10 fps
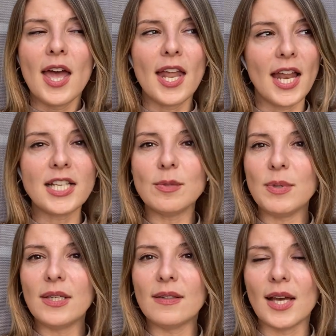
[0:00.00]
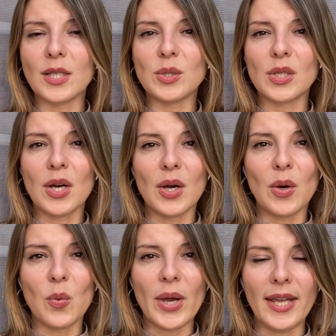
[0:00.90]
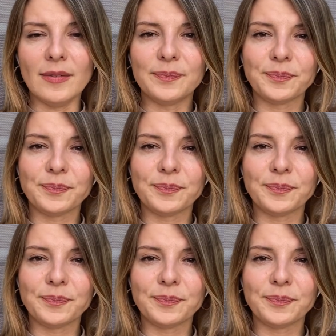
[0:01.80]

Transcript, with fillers: And let it be that uh, way.